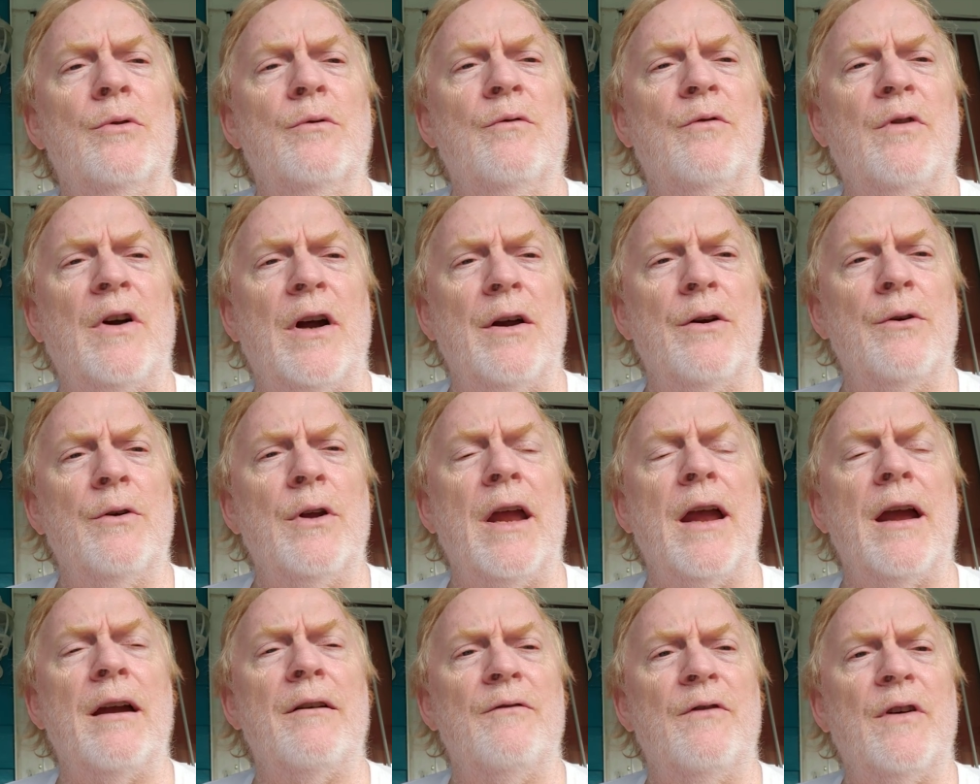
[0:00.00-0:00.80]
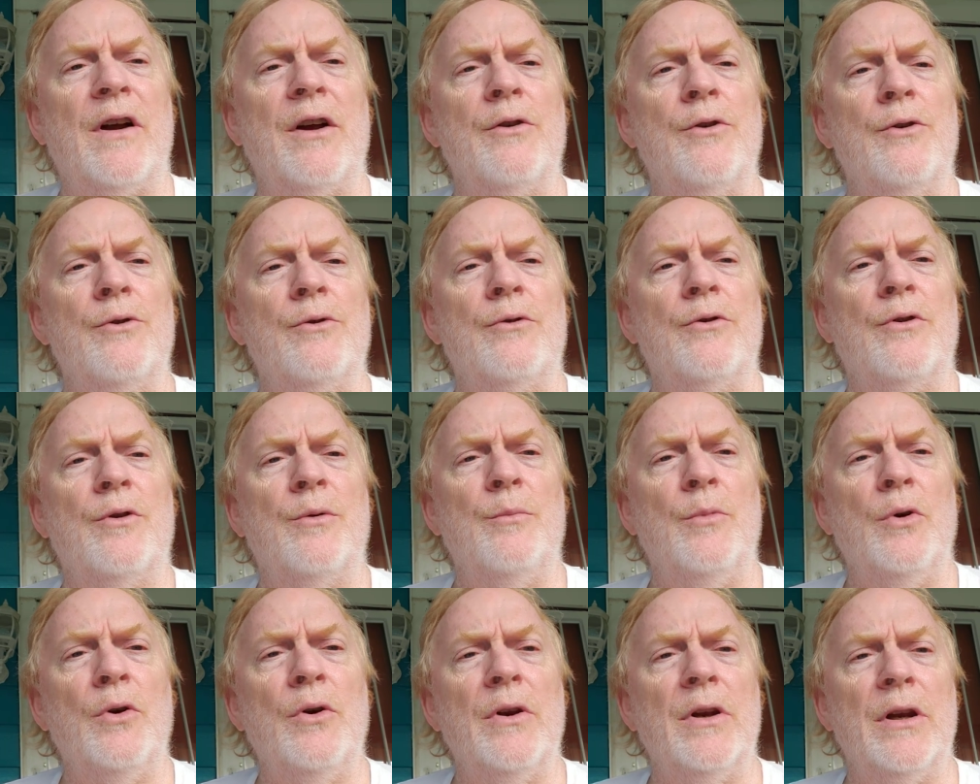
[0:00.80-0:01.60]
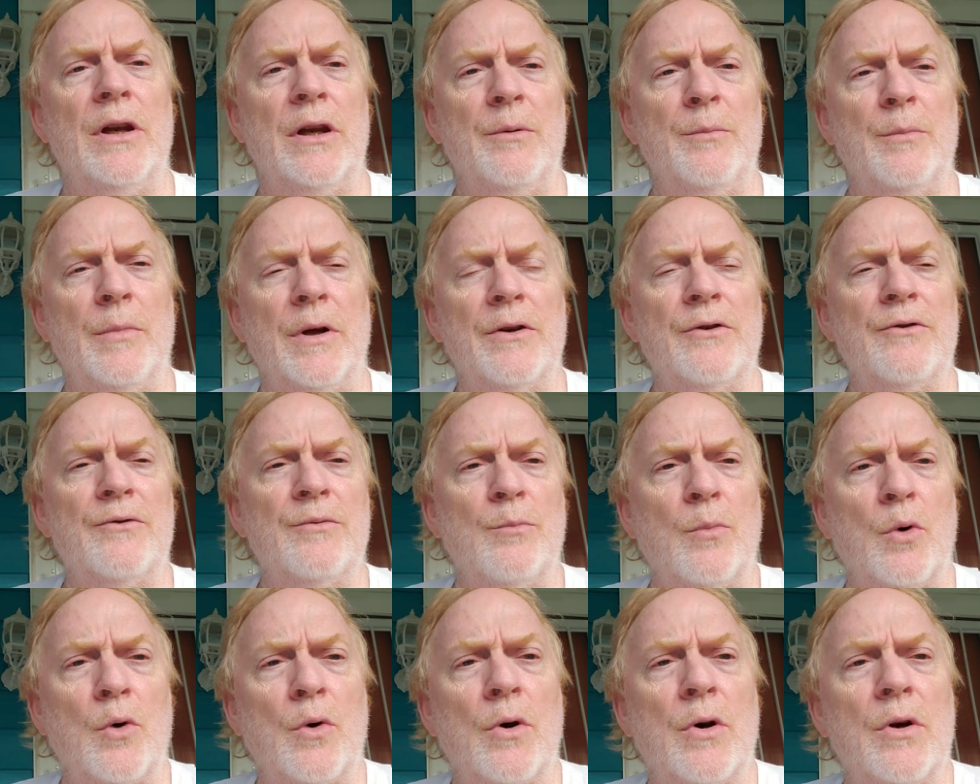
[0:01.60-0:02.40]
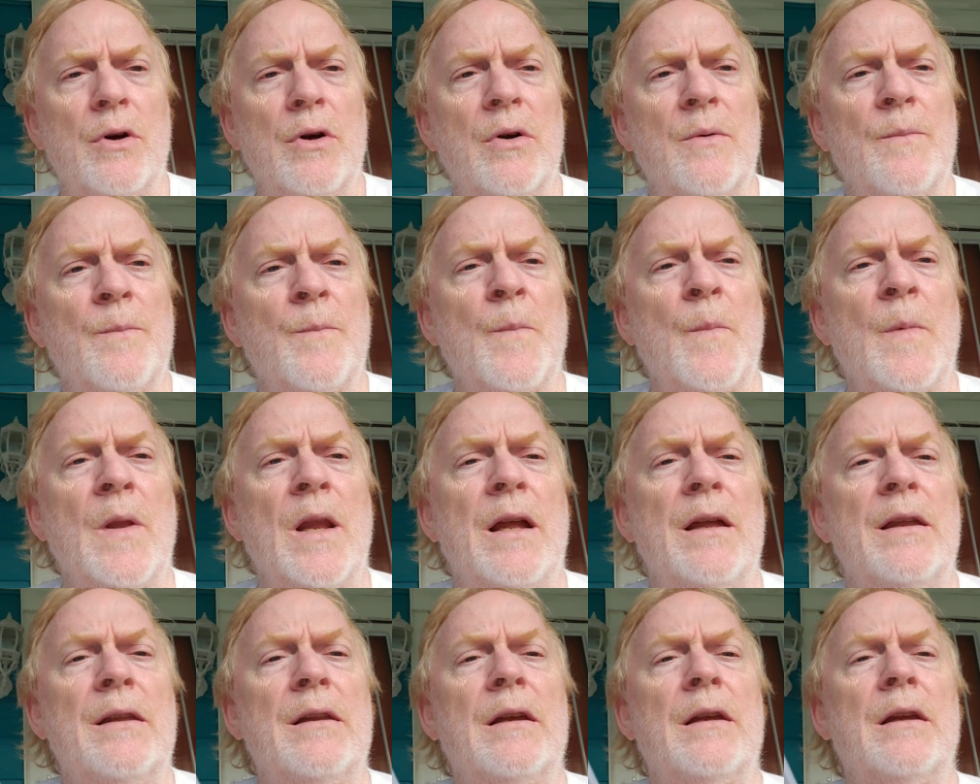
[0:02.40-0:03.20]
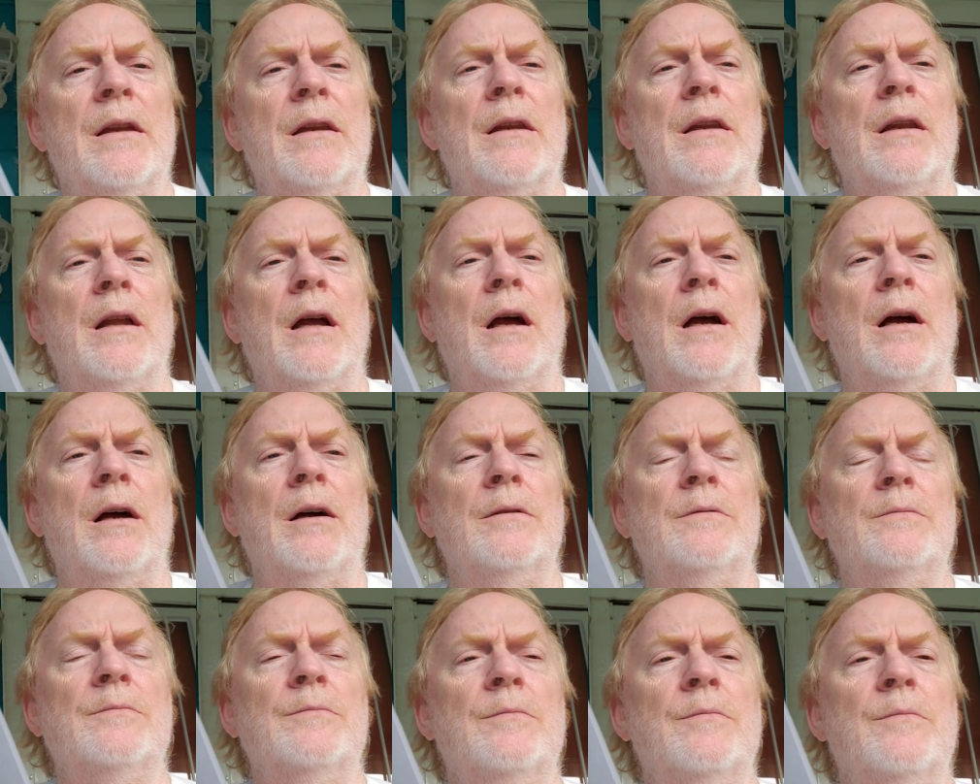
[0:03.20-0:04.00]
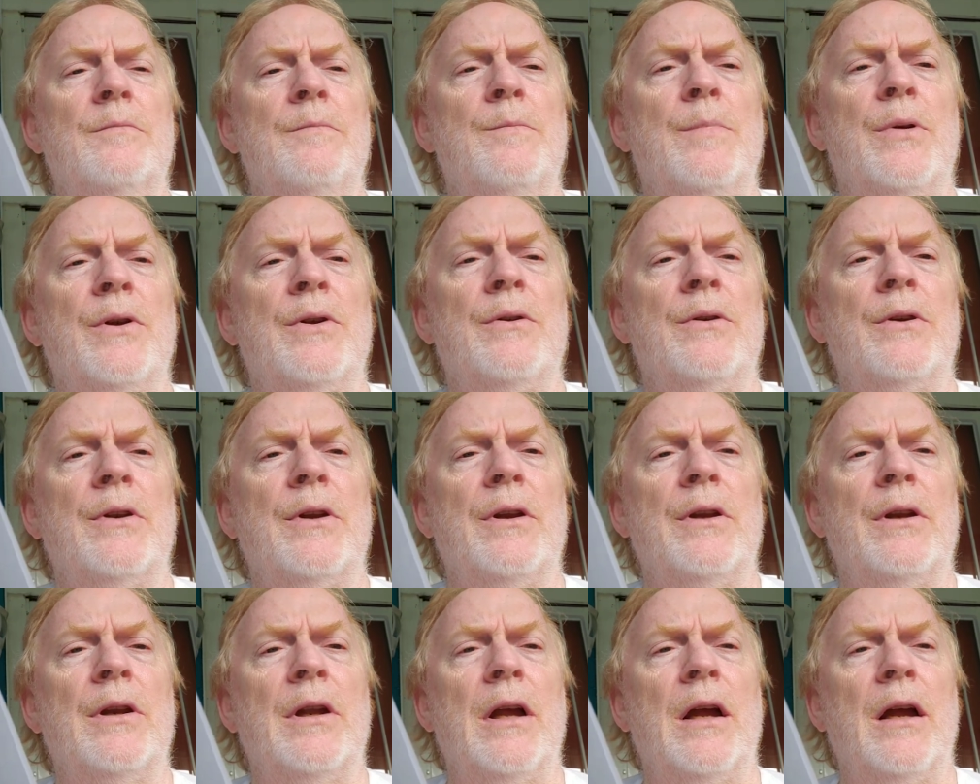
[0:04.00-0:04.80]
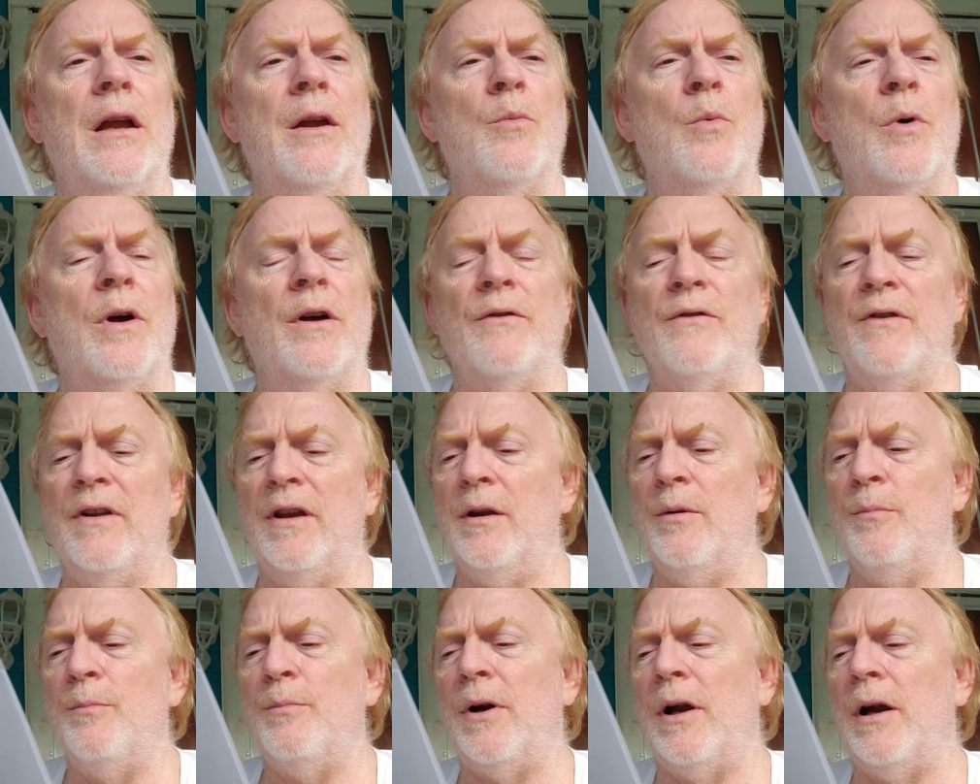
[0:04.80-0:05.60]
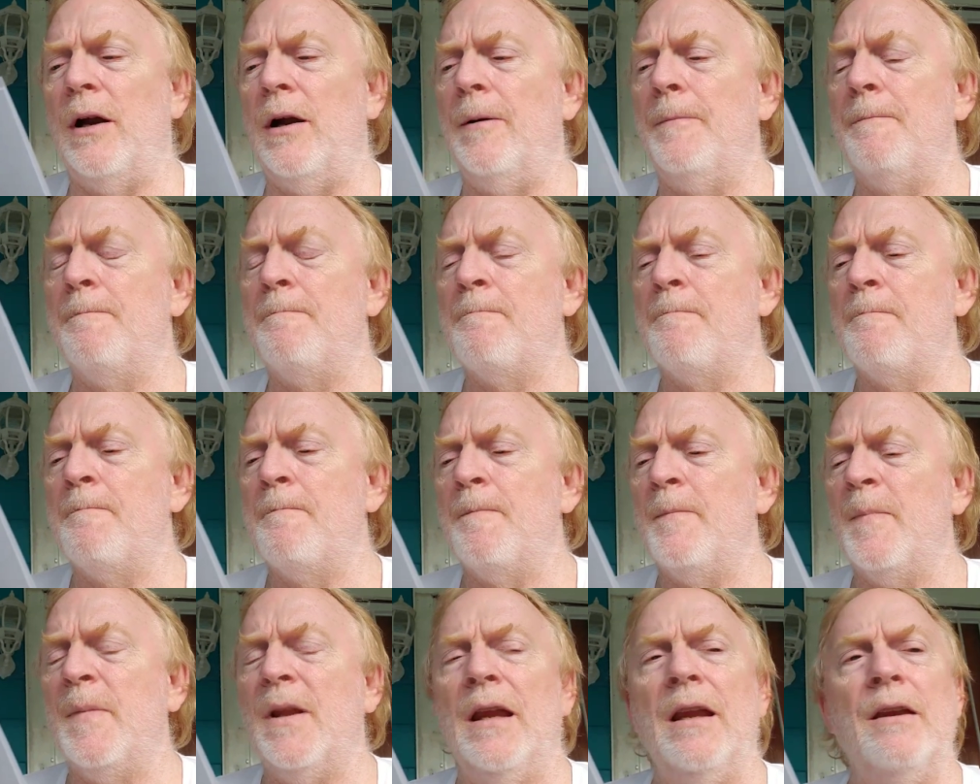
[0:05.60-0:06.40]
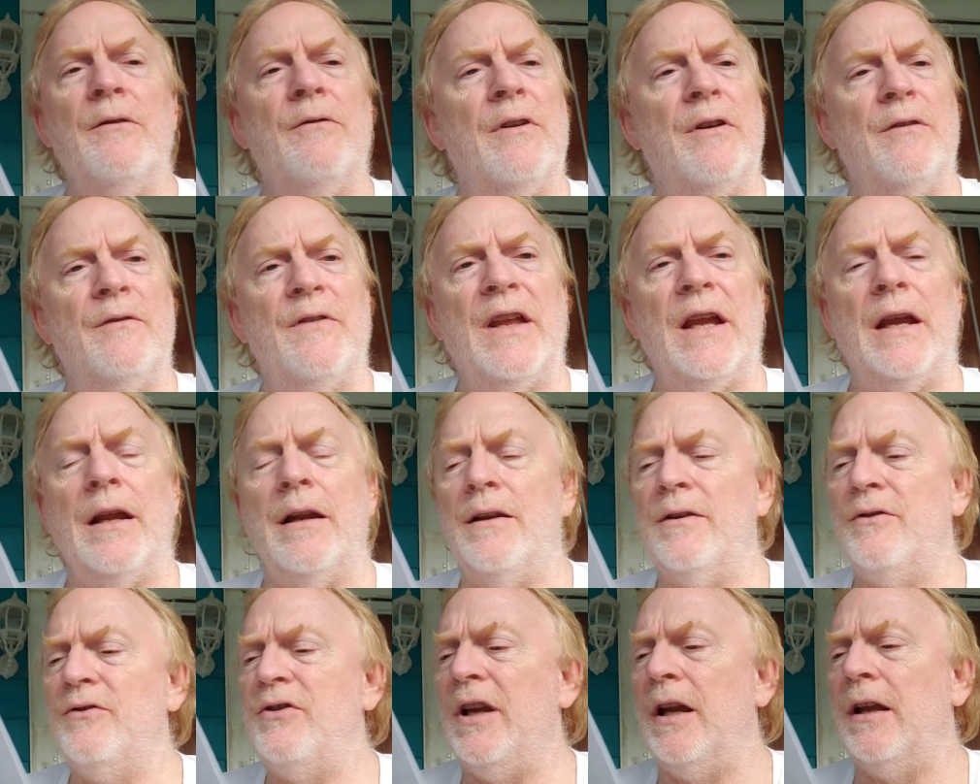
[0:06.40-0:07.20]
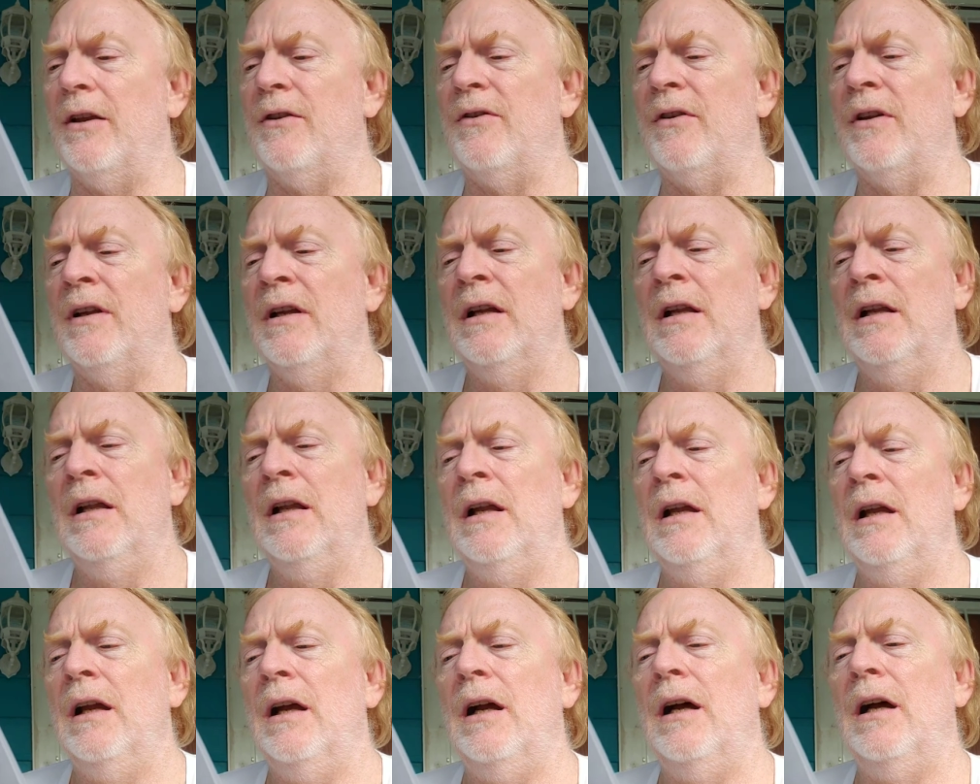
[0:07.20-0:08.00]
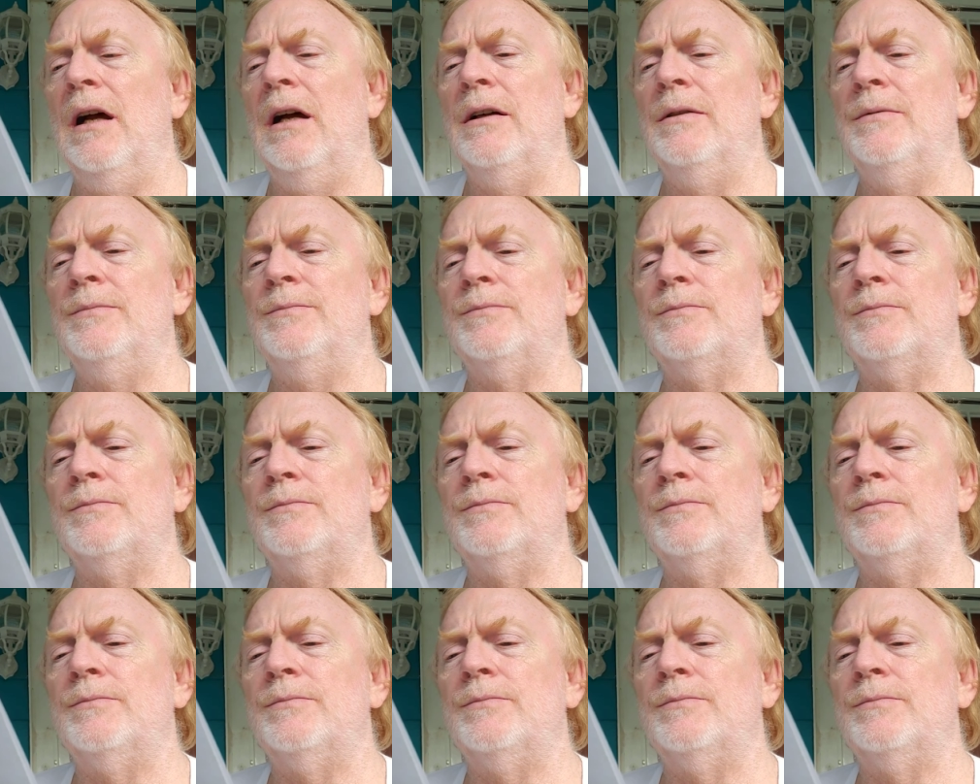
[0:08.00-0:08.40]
have valued community much more than uh, building a wealthy empire, even if they had a chance. Uh,